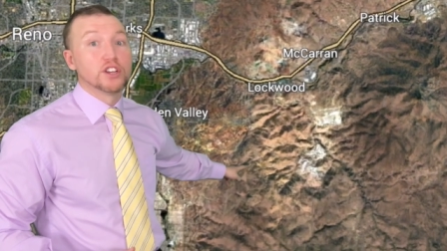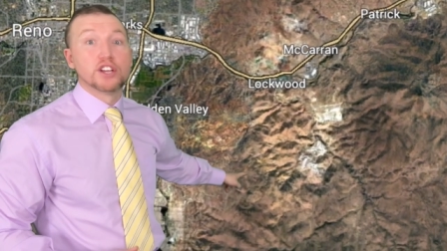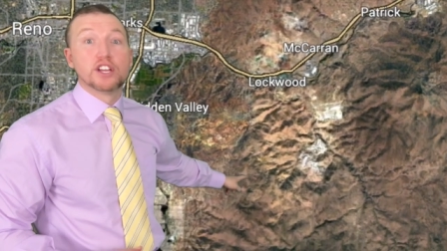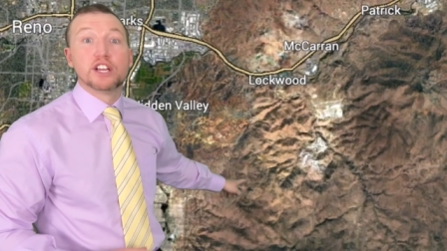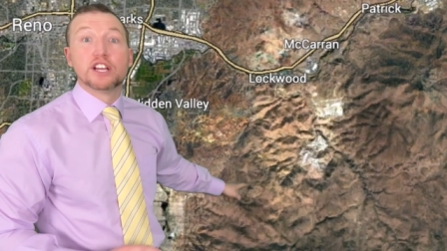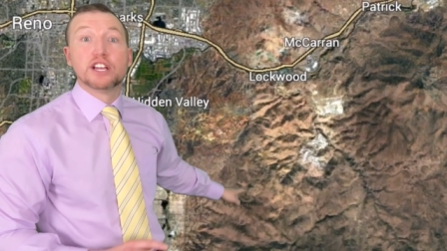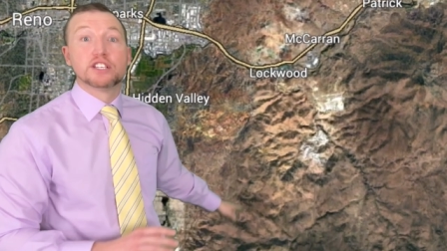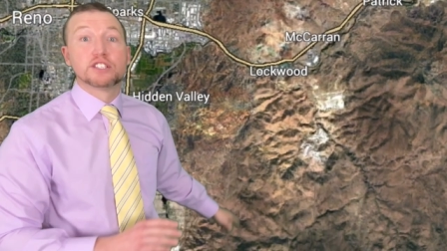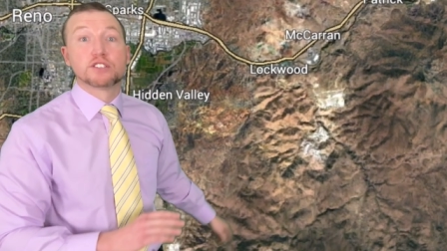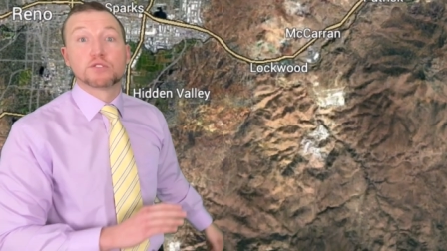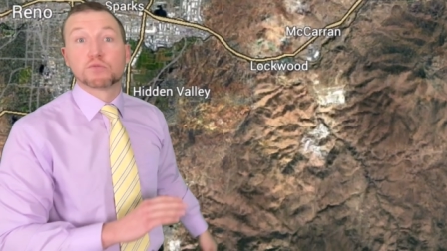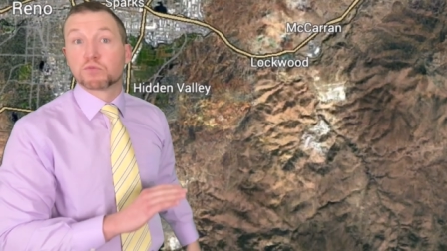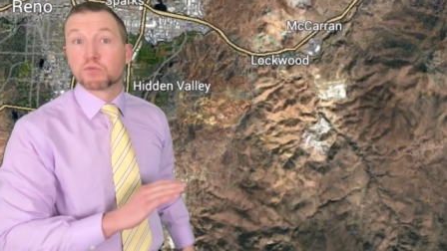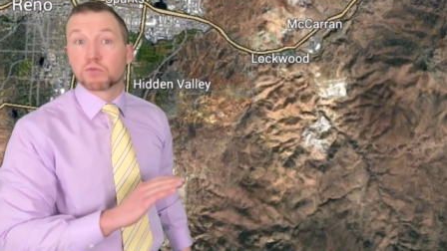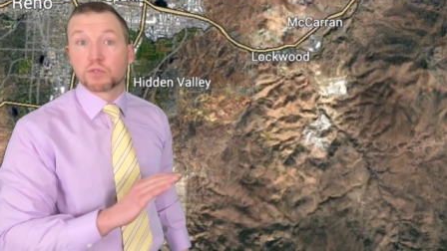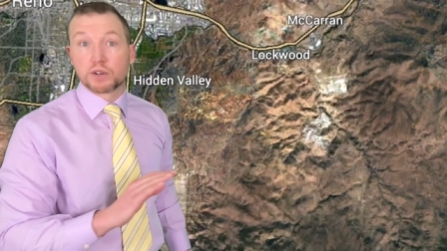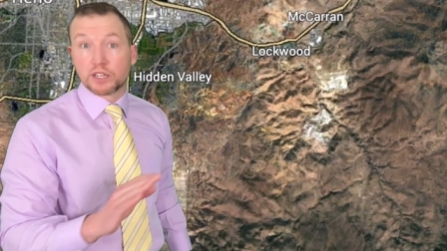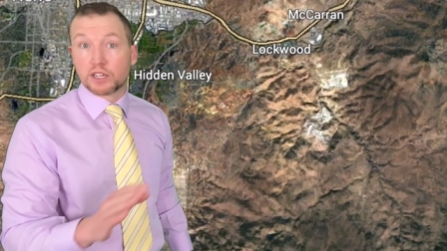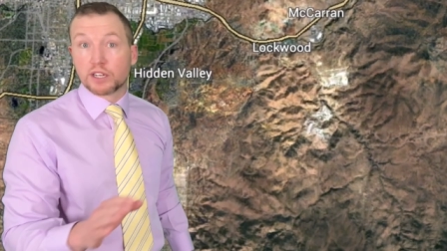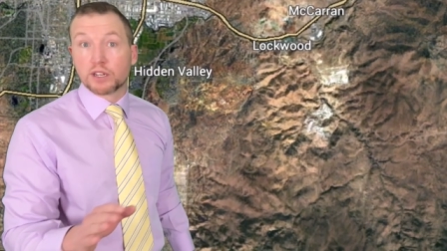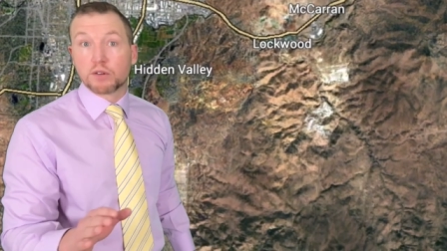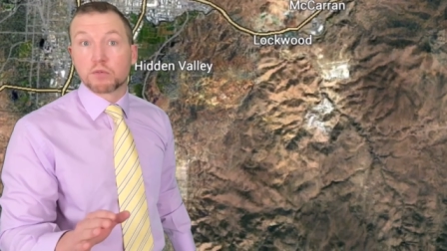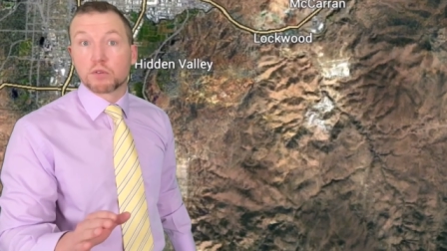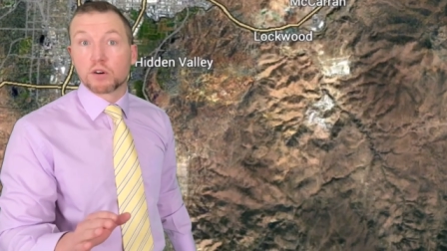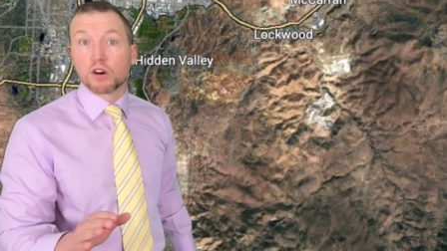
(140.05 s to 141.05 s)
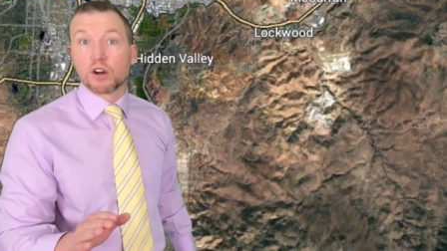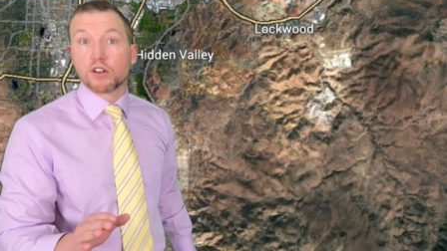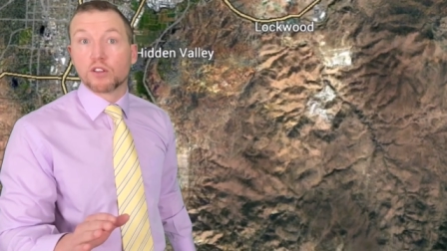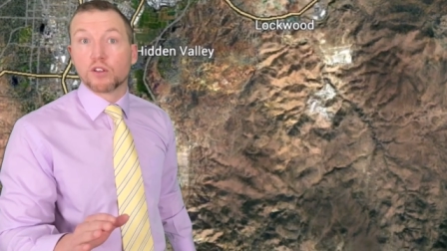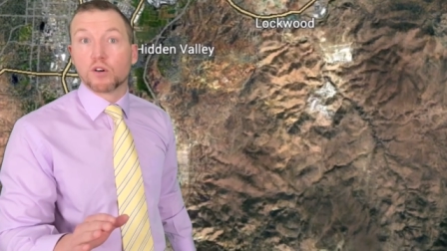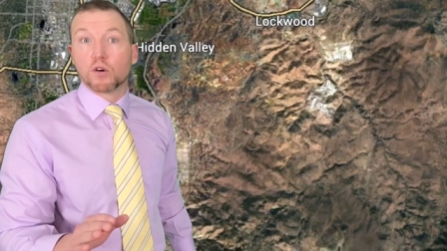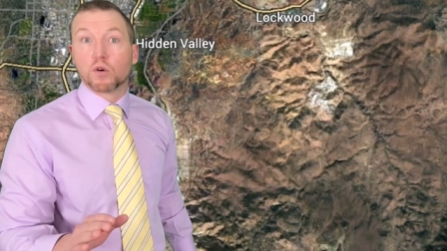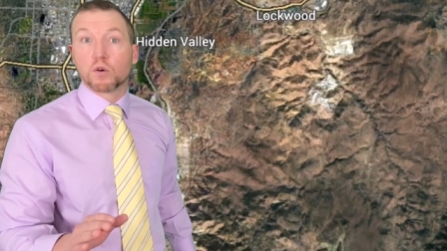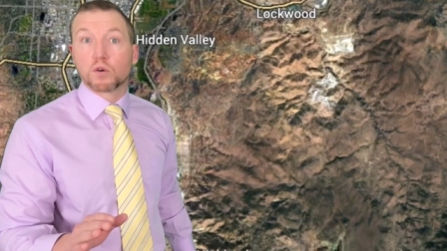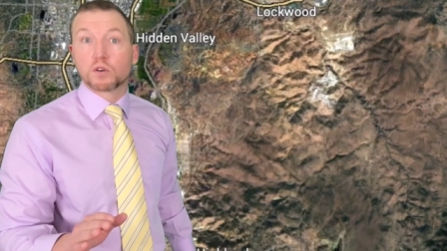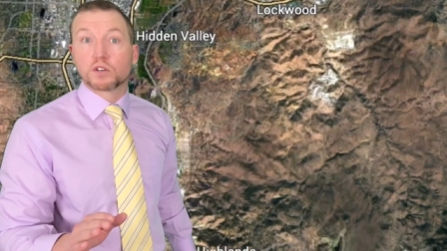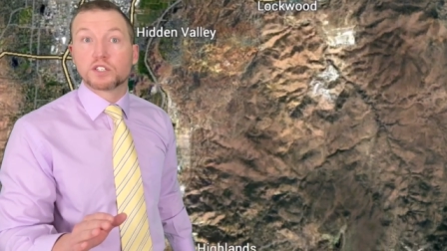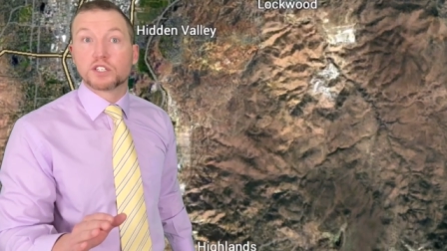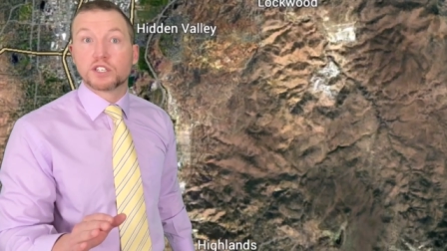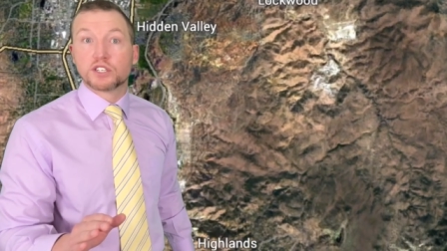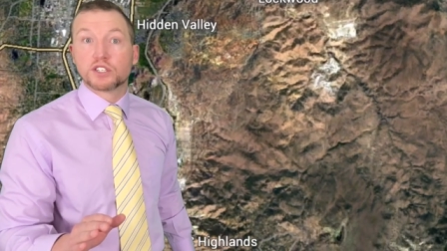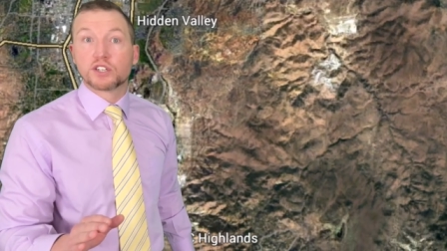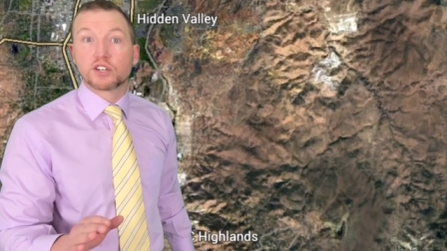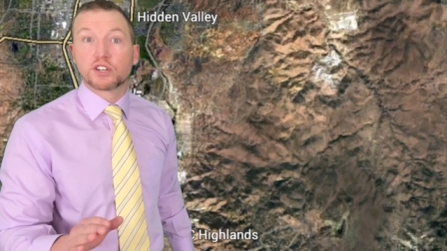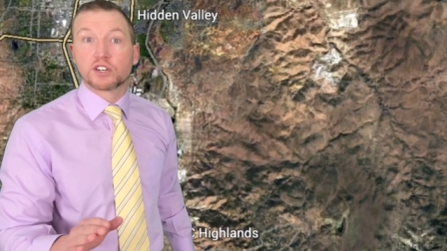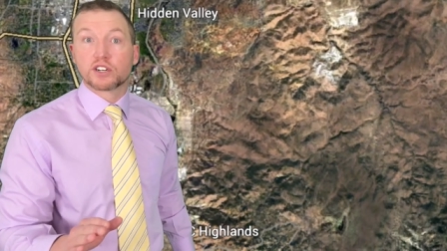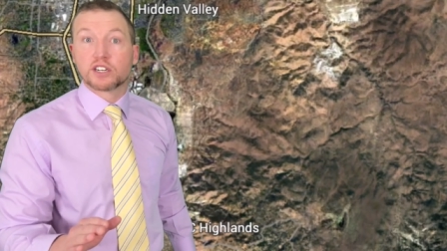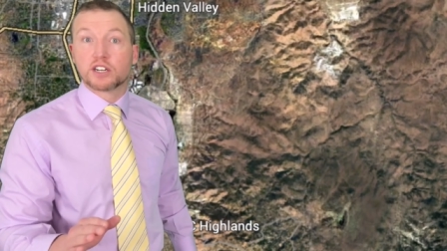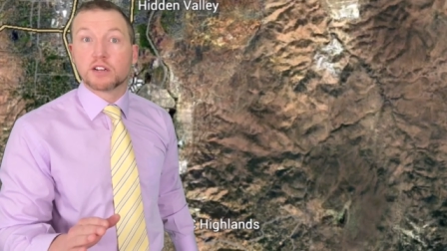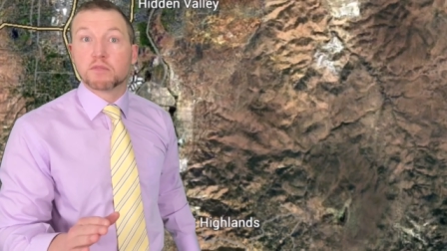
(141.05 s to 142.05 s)
is really where all the horses
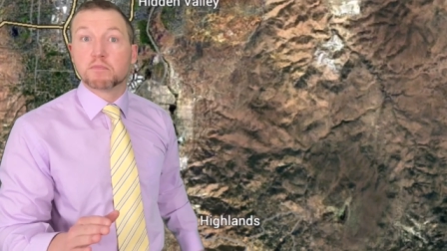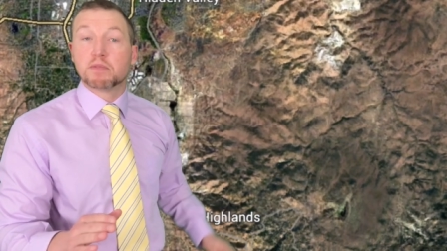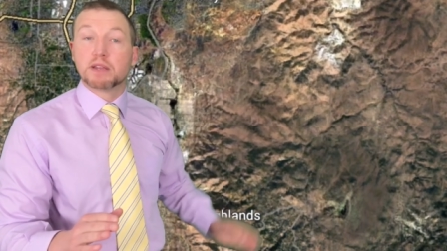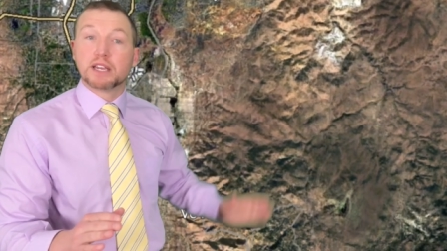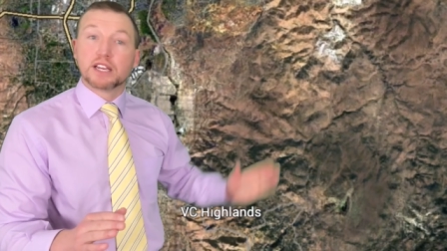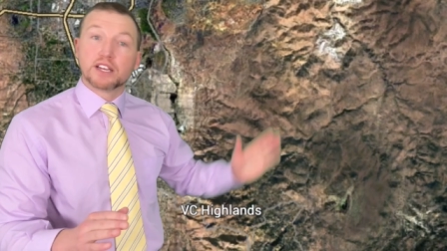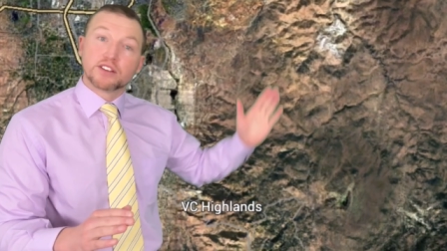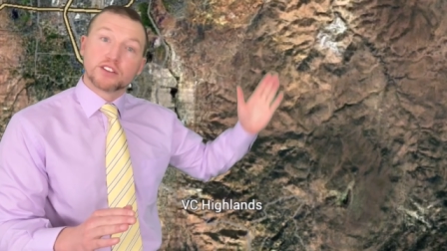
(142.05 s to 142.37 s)
are going to be,